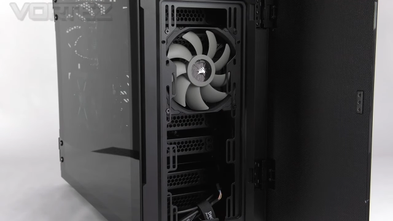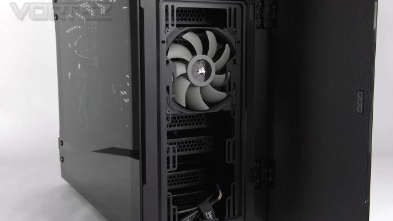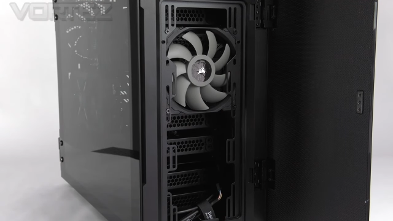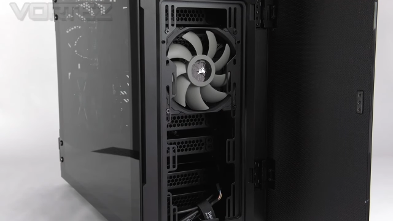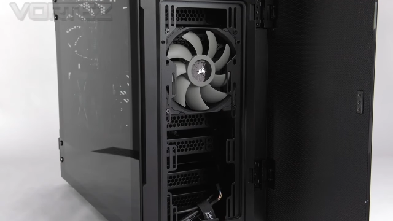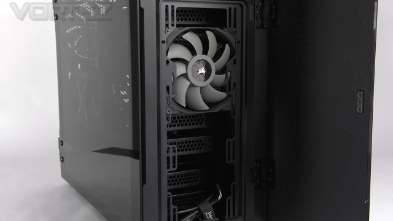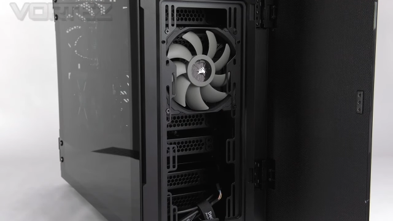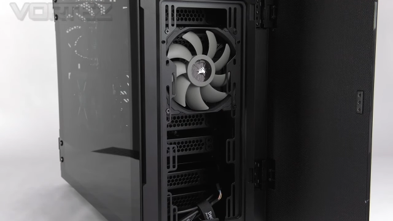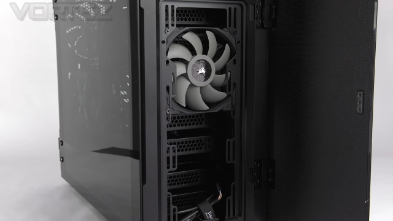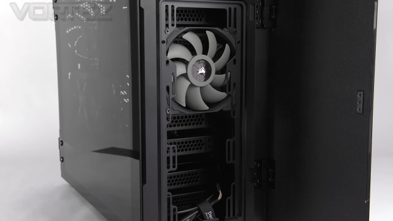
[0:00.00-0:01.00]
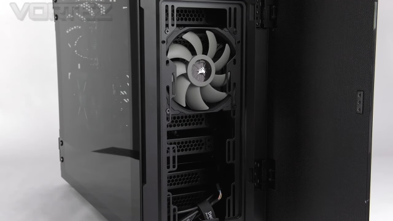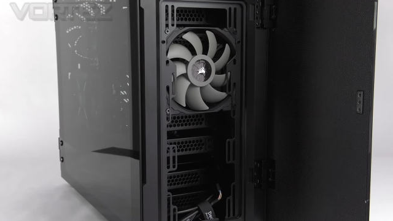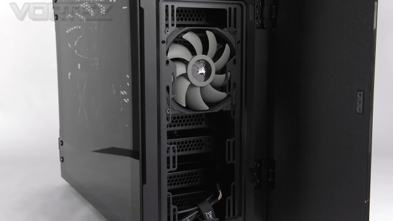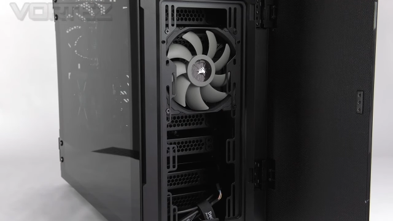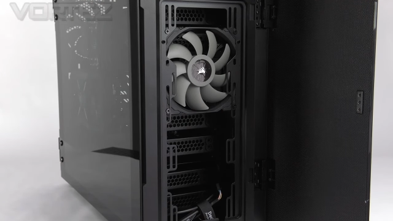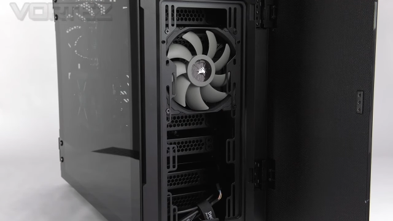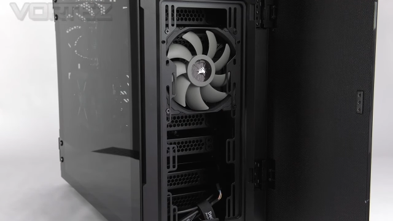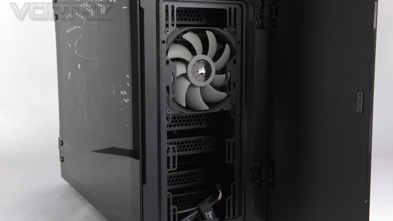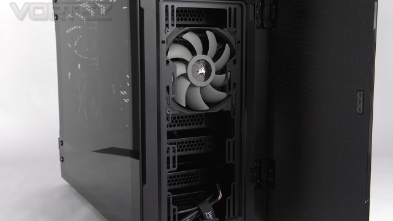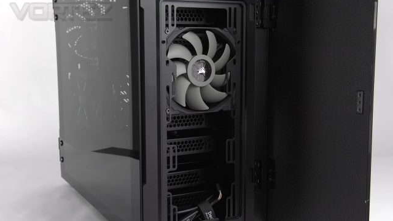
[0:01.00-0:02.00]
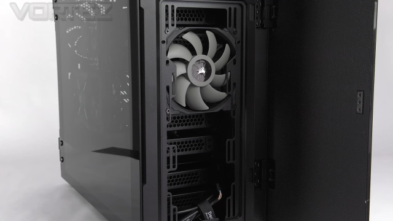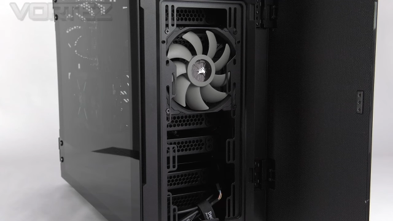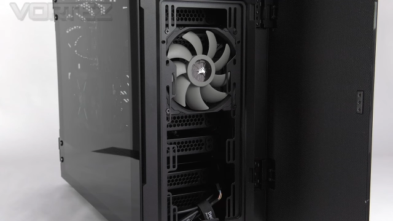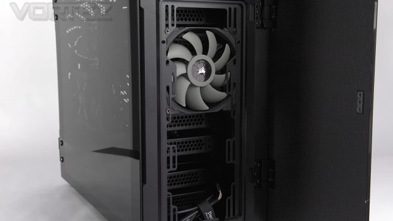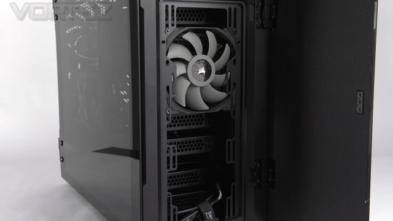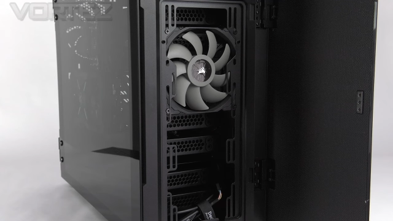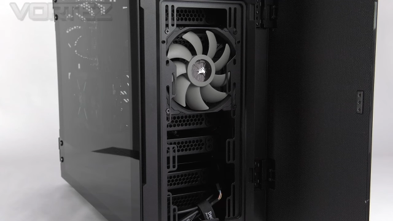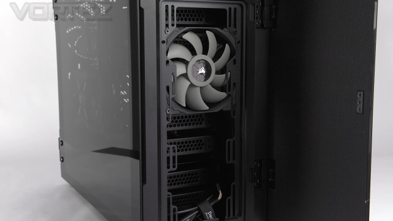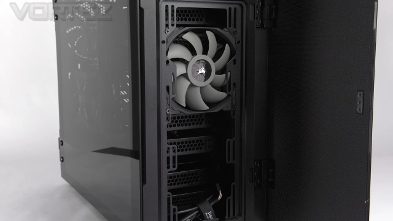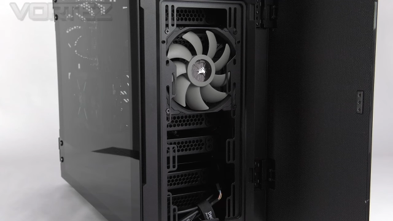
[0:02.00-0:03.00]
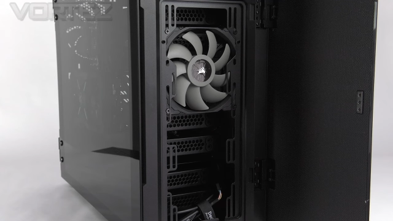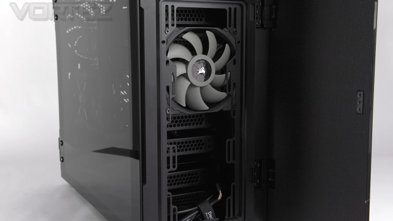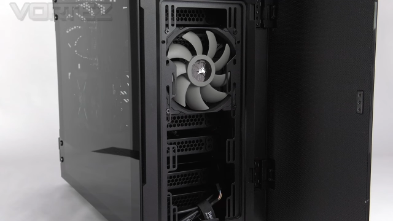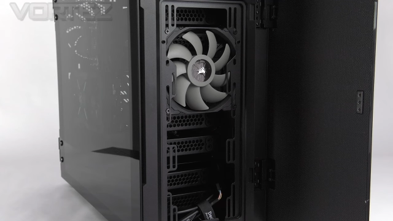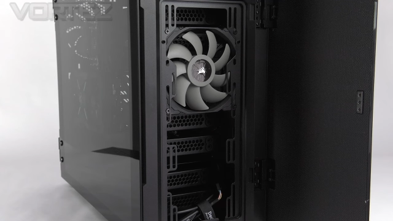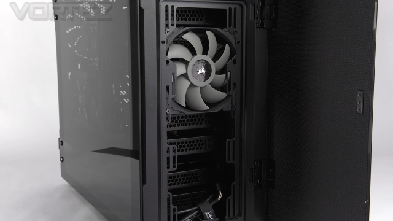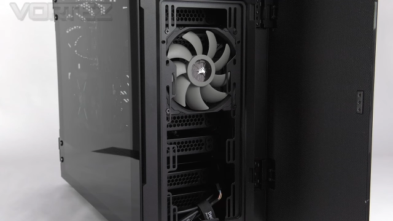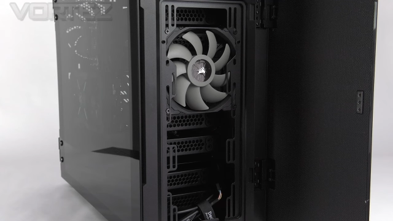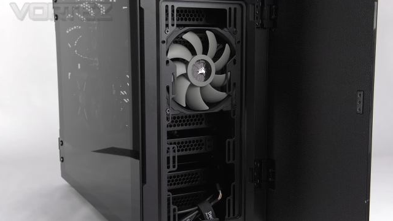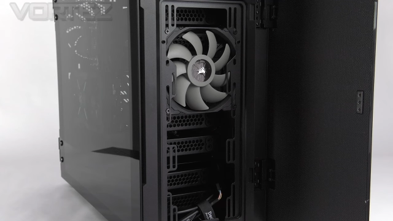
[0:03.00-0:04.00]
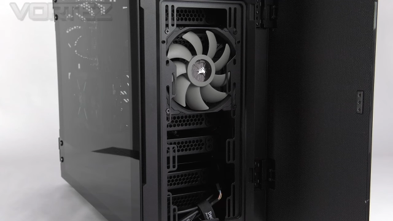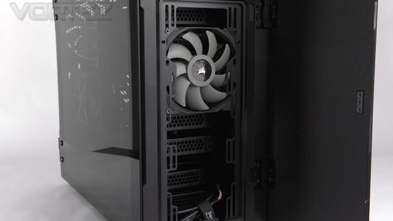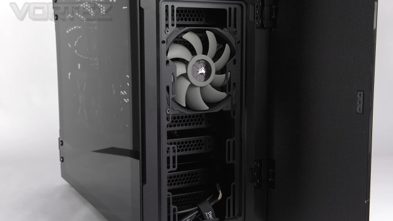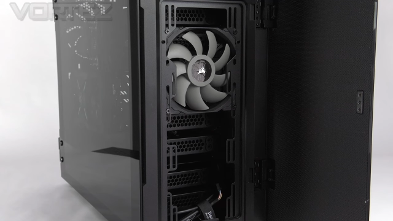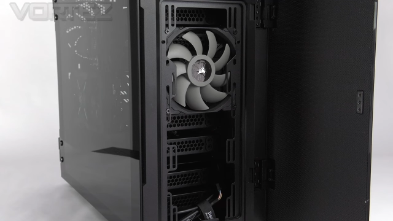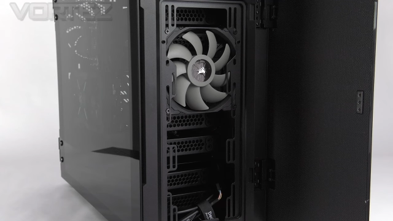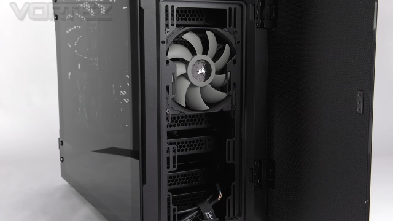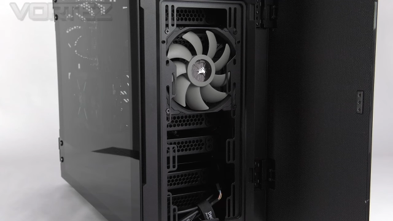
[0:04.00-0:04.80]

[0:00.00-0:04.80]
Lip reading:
(no speaker visible)